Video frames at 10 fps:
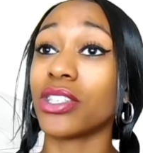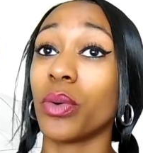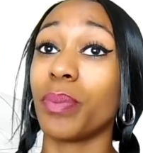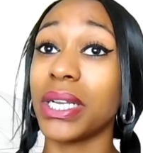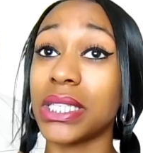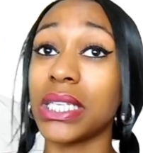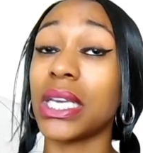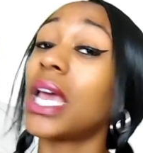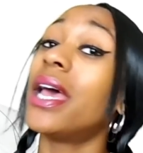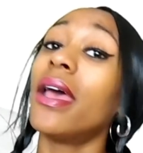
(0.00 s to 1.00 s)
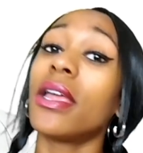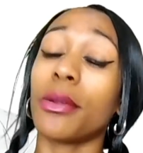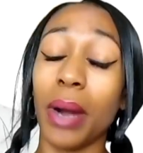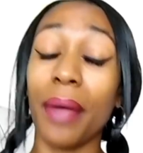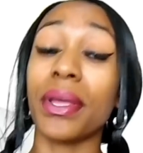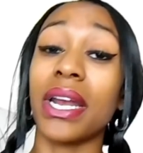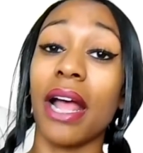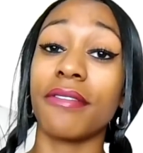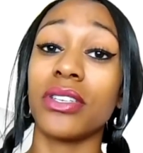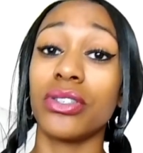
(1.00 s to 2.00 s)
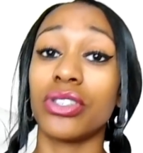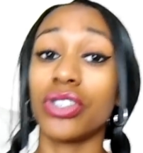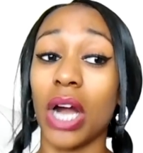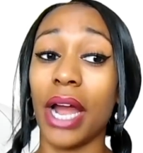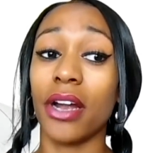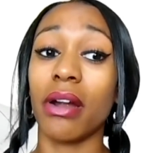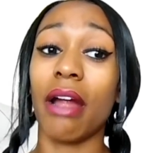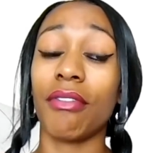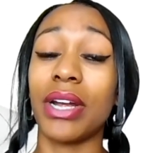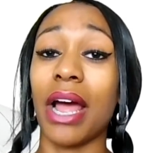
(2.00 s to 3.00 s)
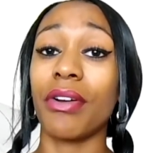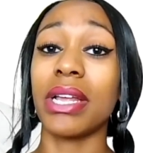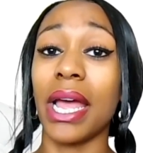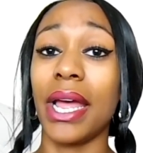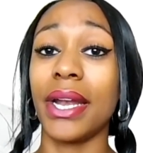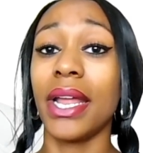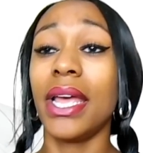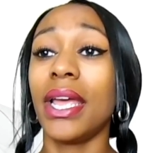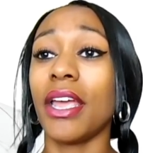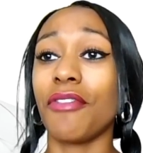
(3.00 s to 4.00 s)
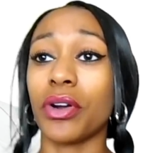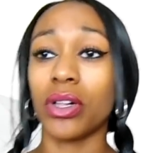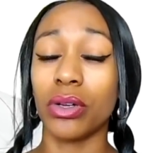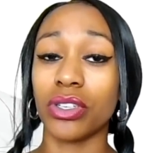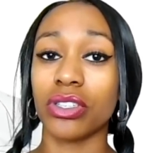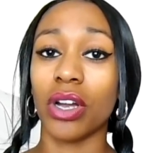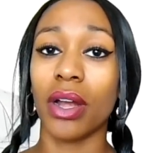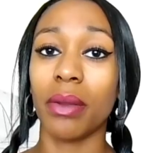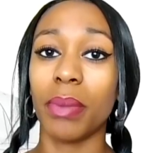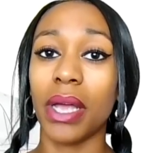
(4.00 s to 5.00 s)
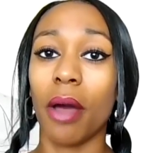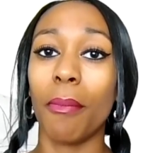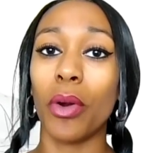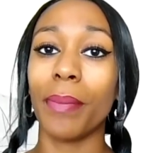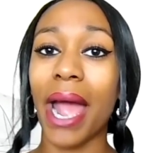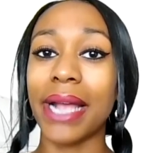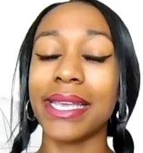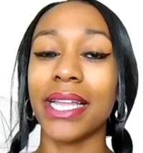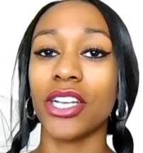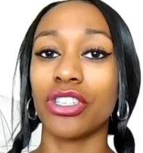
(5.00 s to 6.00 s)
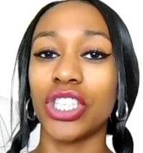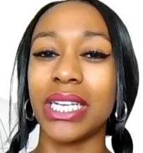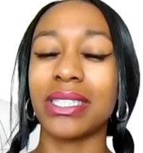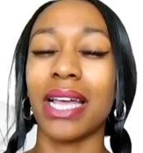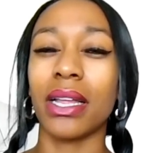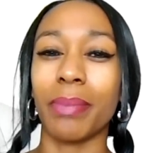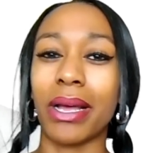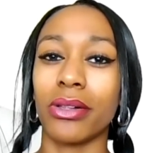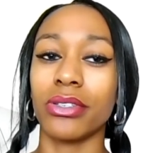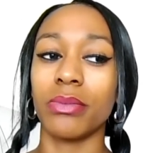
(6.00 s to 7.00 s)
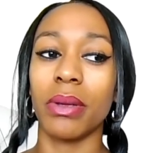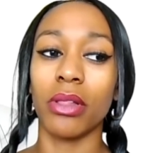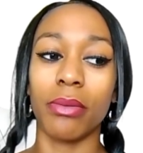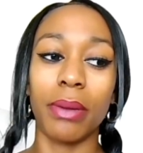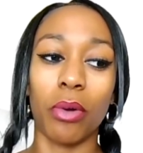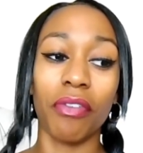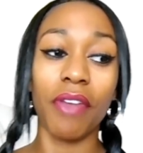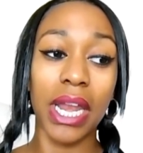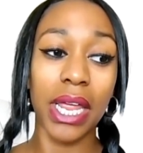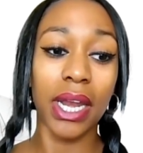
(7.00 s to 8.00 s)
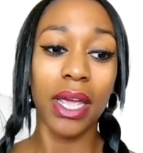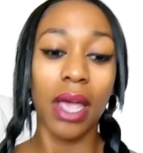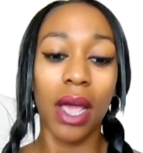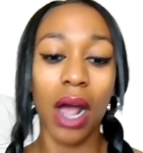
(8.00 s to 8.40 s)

So basically, you're probably gonna have to use a dryer every now and again if your clothes are starting to become more baggy, like your jeans. I like my clothes to be a little bit more fitted.